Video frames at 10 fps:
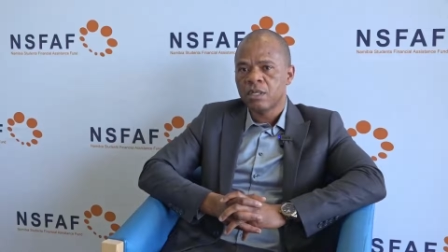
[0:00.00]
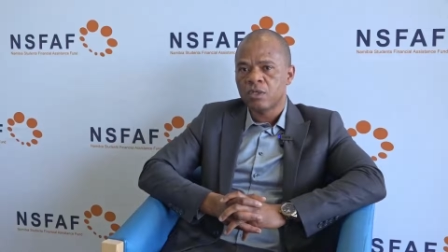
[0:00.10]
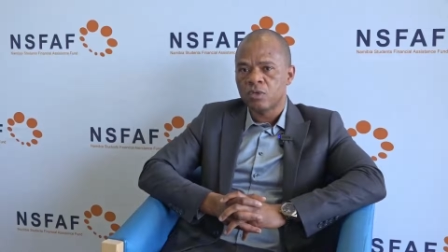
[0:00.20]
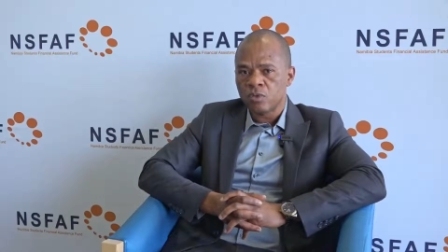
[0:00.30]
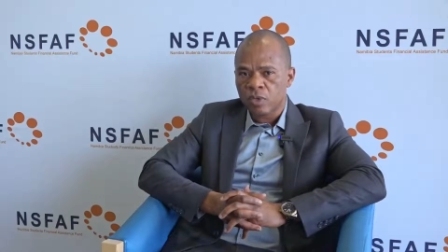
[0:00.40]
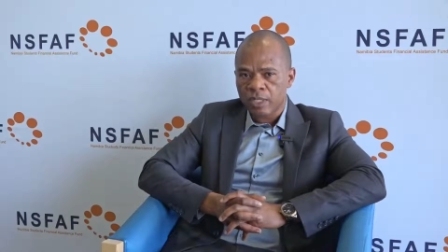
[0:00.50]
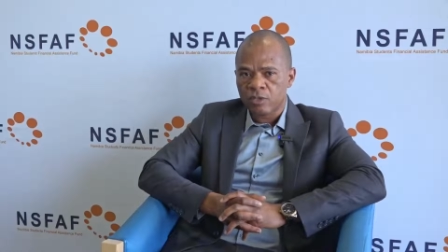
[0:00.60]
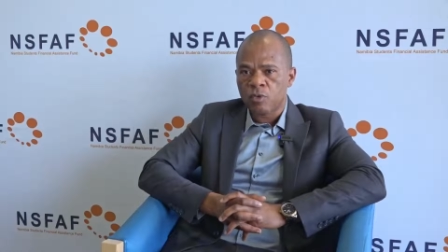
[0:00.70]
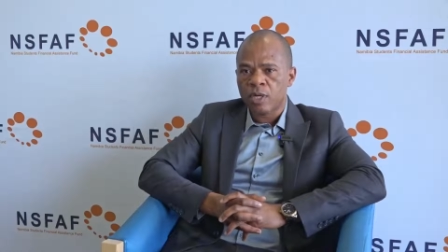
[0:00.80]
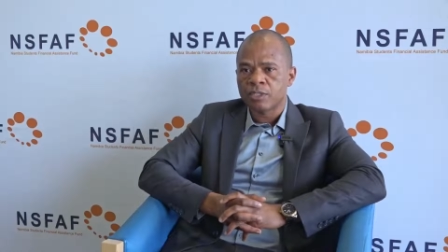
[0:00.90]
You are
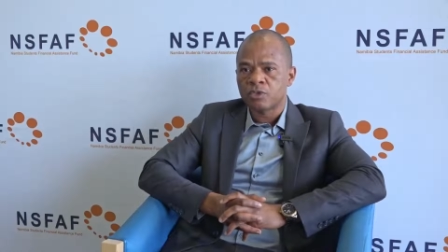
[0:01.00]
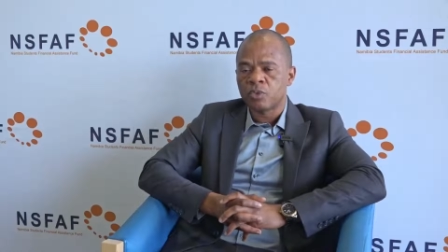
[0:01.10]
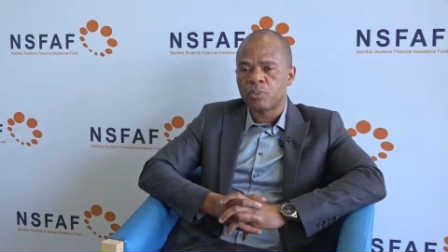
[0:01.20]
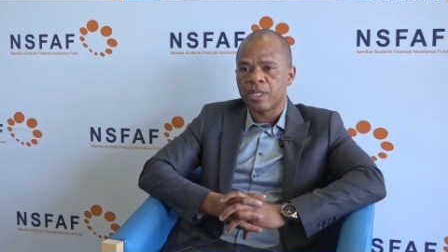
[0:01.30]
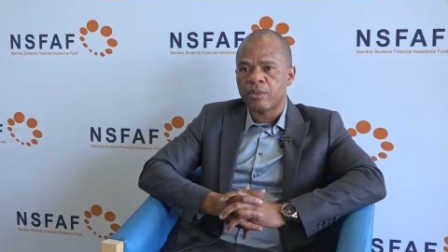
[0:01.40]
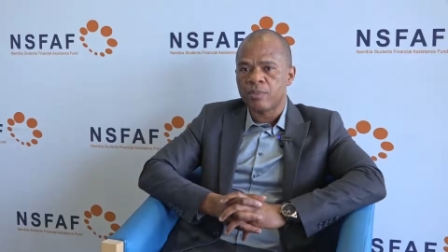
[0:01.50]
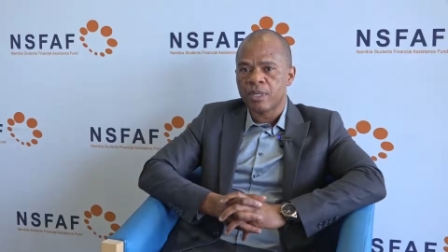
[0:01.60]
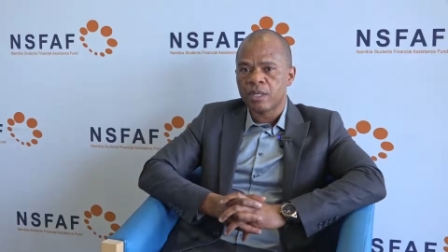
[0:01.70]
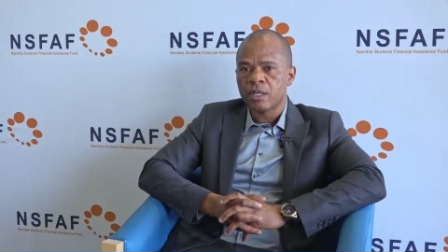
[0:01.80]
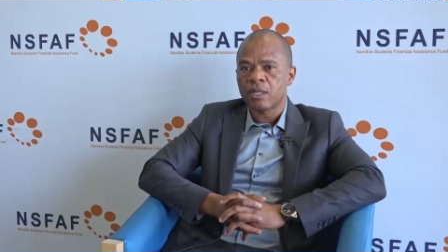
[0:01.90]
required to pay
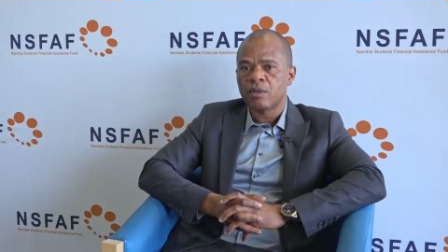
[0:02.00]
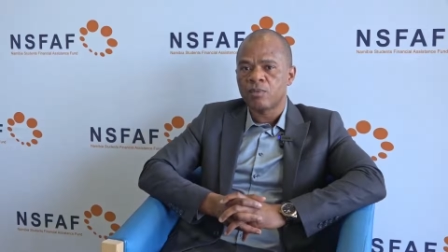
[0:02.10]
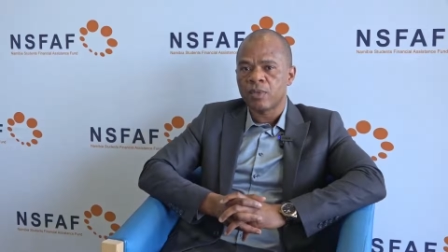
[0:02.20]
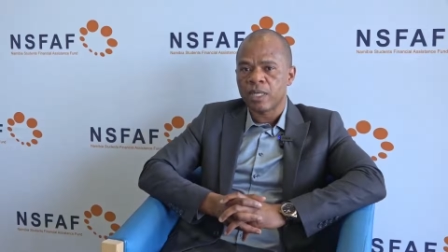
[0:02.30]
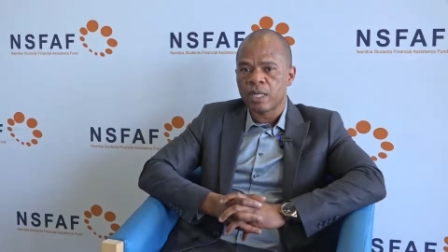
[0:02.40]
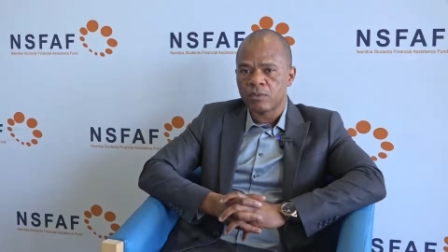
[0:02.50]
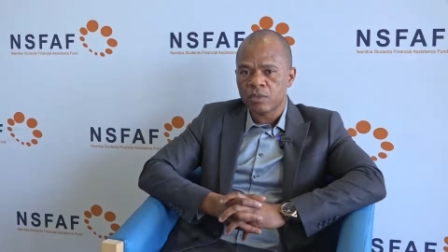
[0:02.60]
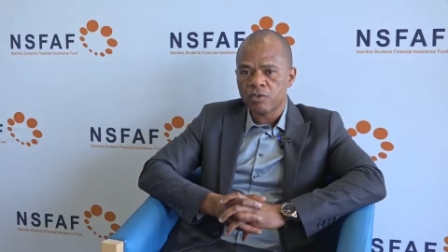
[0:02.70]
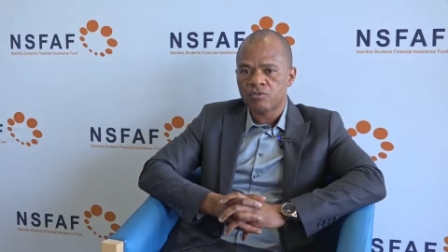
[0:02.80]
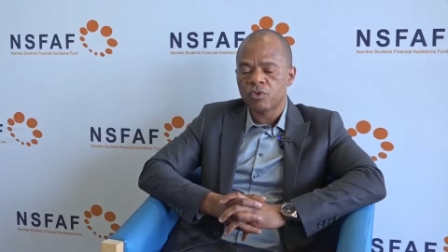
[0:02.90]
back. We are
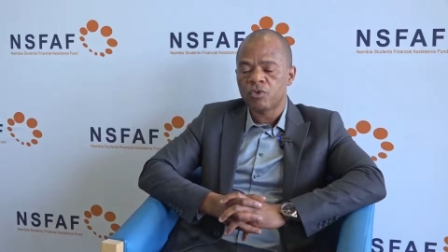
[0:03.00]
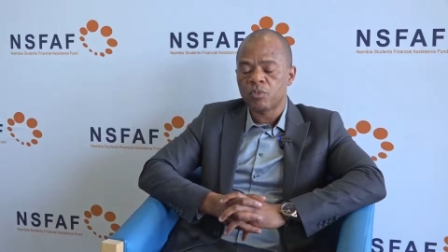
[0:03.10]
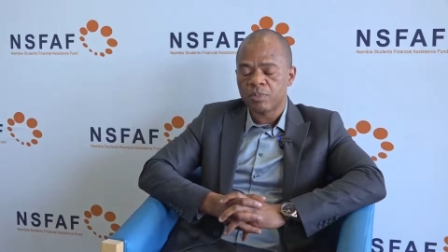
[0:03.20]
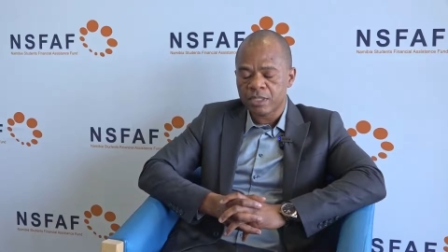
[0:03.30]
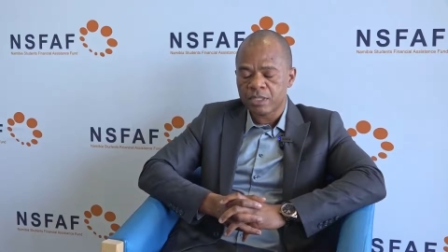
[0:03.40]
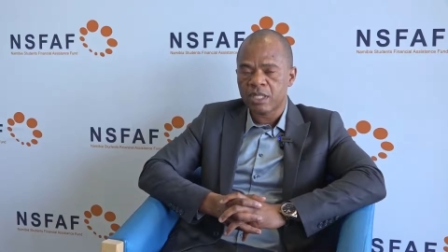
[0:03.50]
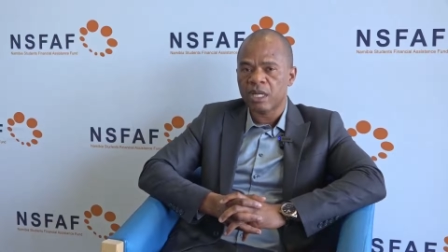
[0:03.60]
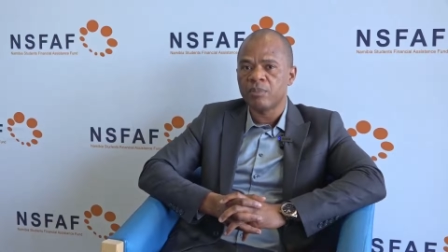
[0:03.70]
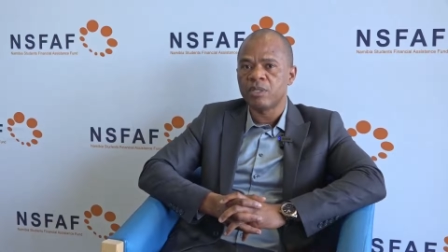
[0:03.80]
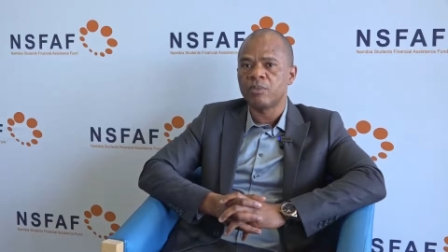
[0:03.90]
looking for you. Please
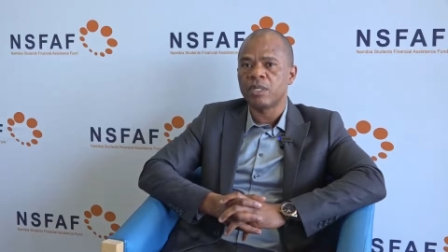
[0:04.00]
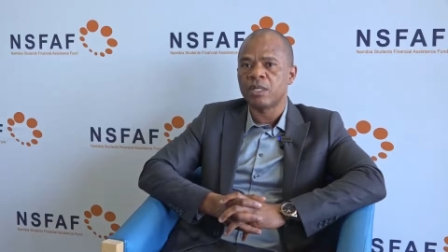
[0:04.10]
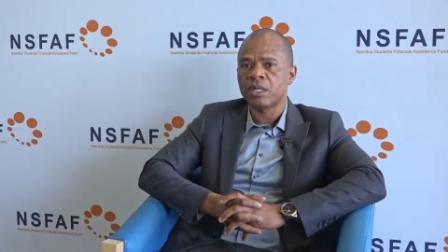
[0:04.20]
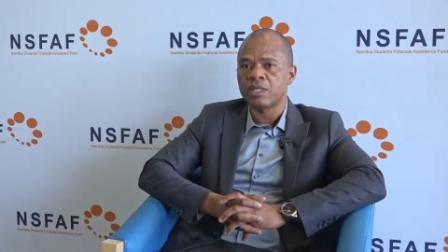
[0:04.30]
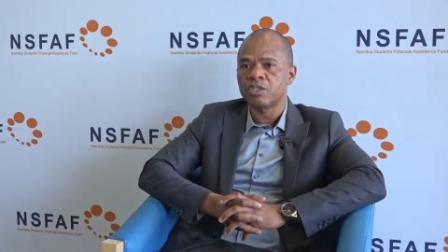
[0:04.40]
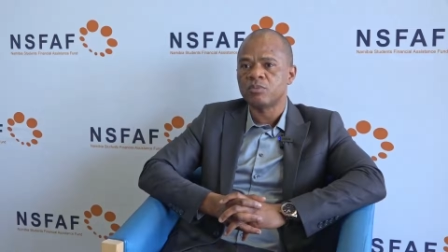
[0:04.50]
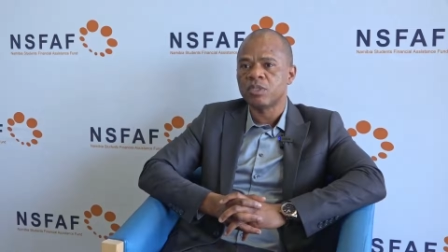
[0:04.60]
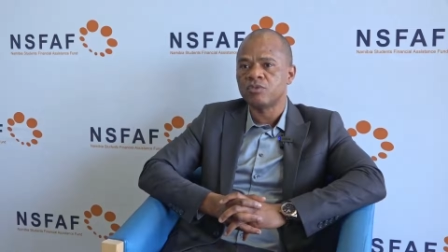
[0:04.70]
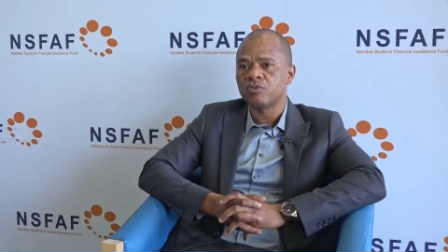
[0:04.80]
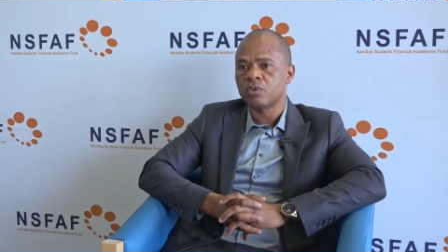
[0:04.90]
come and make
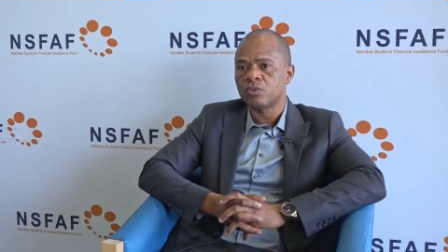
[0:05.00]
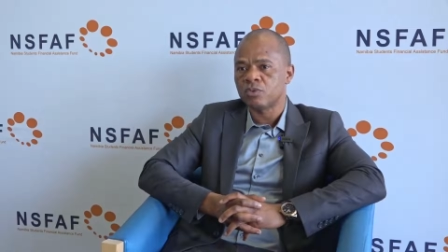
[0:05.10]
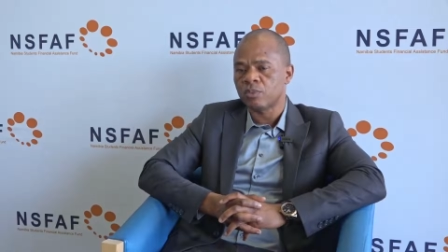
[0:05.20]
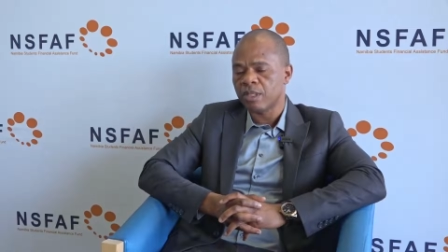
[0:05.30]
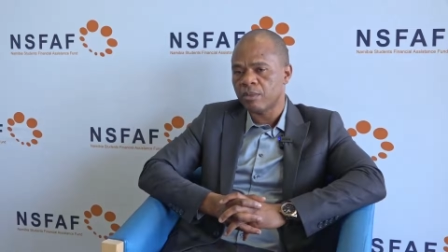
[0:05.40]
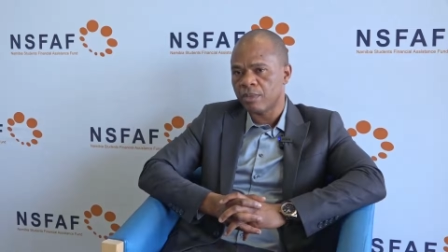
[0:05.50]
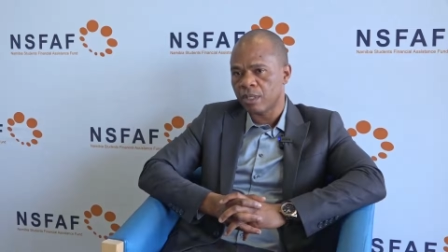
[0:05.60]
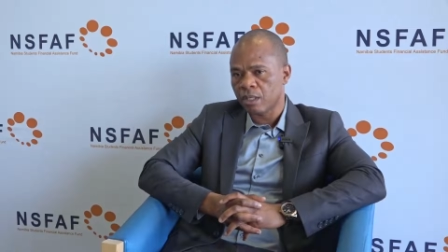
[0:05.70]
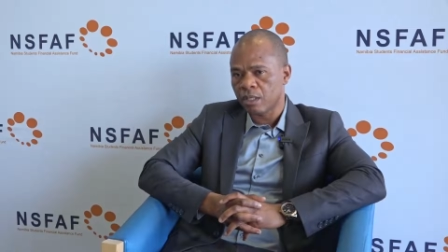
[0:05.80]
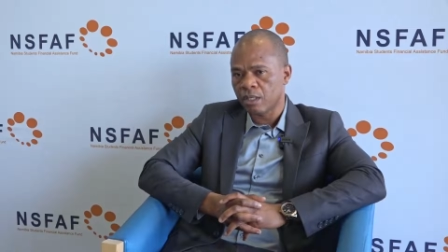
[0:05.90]
arrangement for you to pay
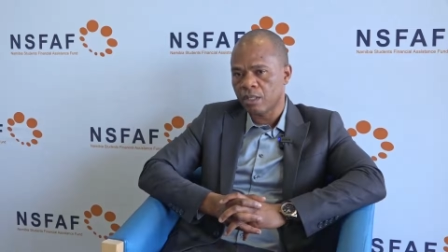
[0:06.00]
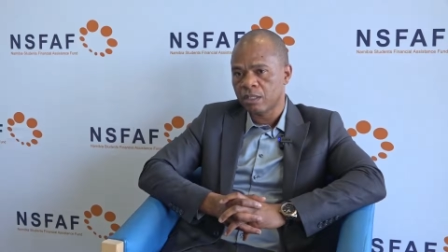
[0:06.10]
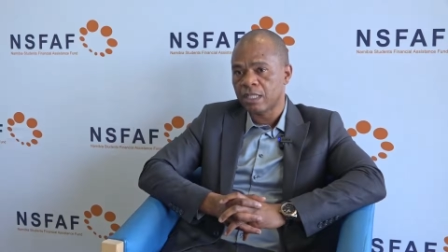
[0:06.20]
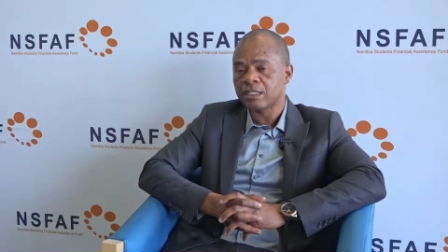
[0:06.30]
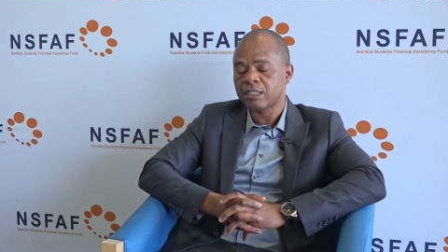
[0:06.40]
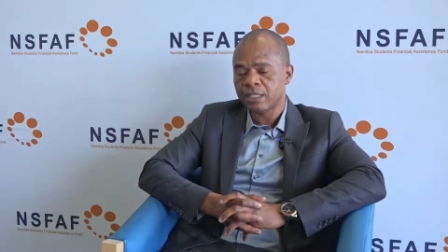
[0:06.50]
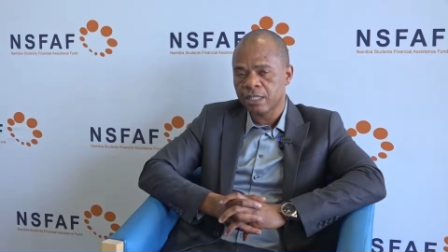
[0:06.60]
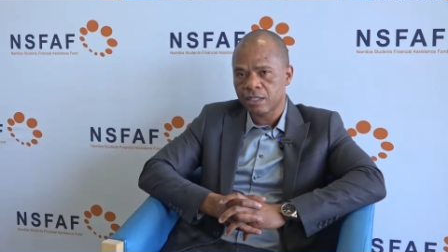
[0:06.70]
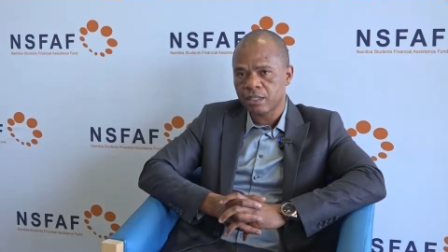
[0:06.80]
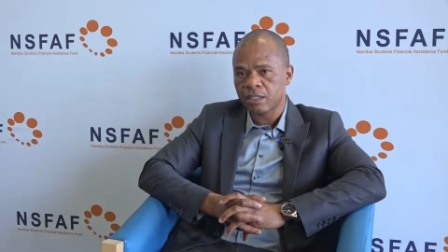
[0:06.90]
back. That is
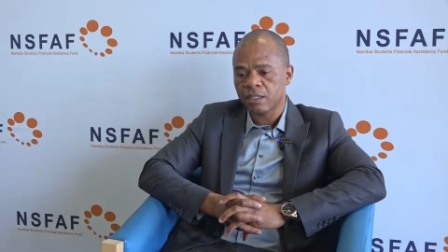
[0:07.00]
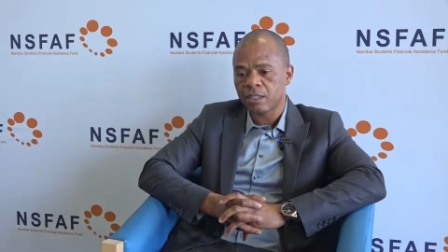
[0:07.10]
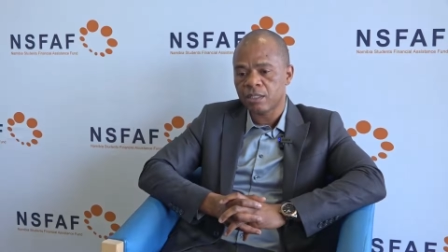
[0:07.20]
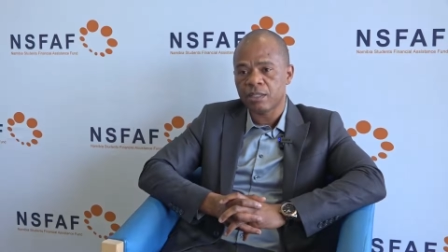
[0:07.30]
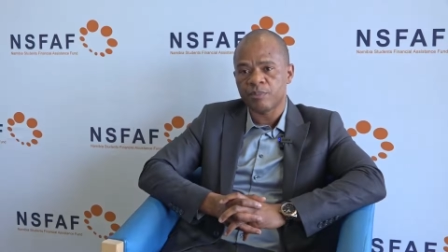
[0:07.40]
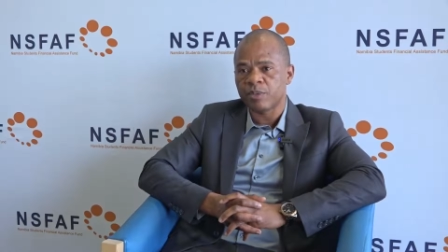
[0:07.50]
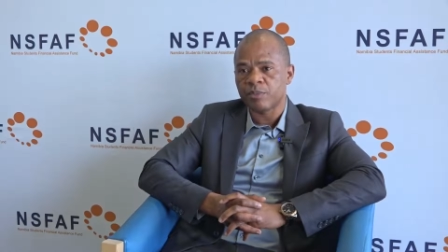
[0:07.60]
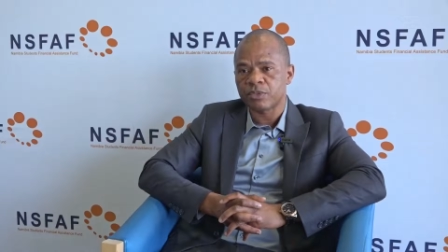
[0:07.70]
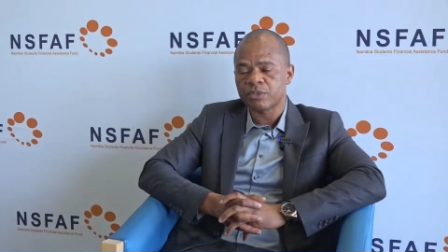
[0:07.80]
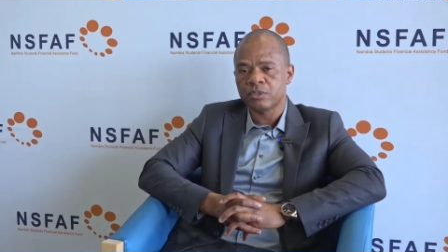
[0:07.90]
really the
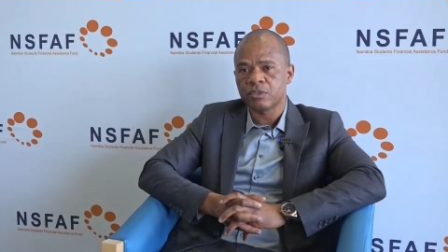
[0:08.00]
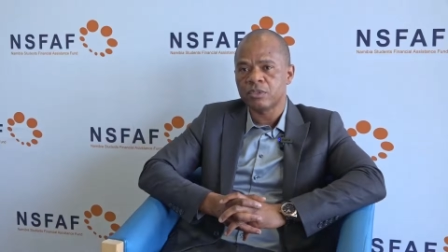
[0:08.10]
purpose.